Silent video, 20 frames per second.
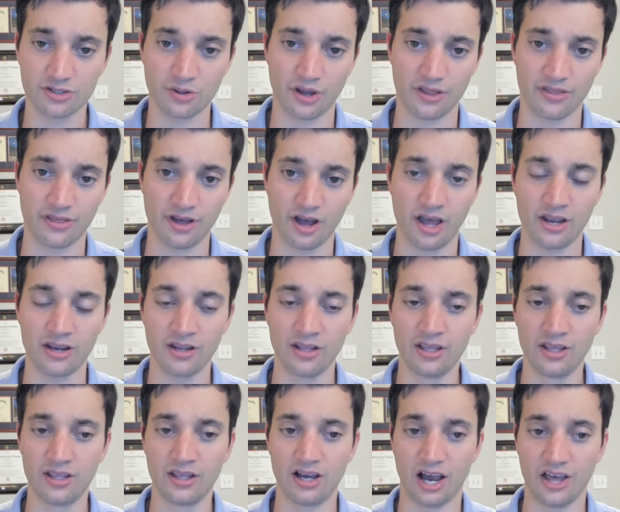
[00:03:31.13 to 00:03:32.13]
So I thought
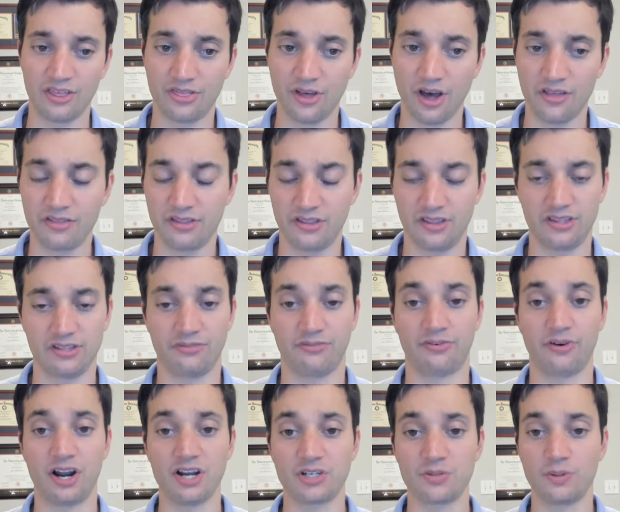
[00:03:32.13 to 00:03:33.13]
the
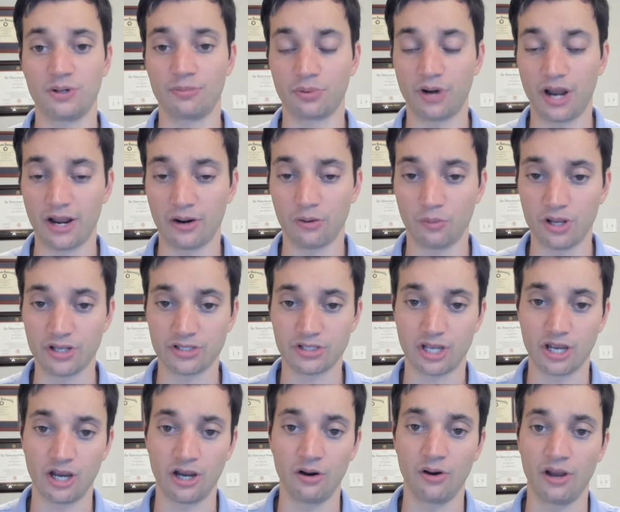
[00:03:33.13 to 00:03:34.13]
freshman Bryant
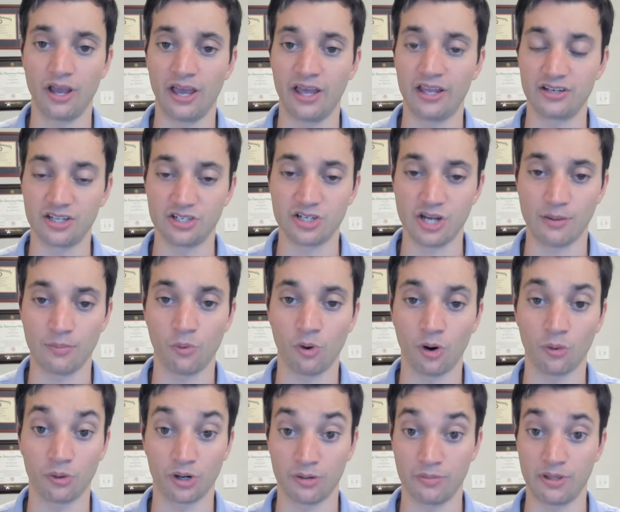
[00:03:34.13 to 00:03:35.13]
Wesco and TJ
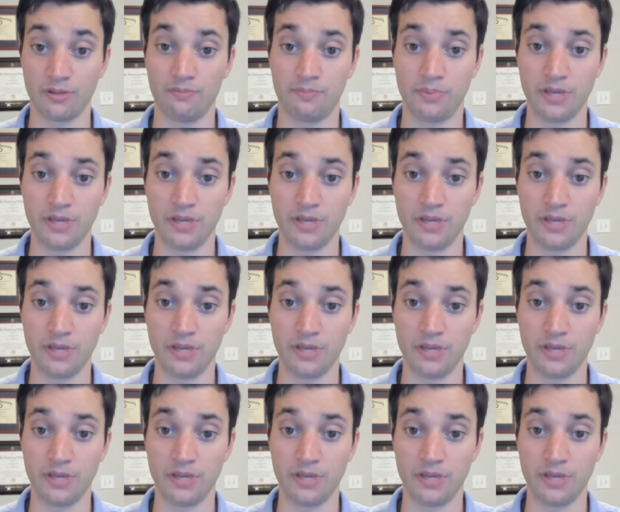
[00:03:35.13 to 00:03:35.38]
Moore were going to be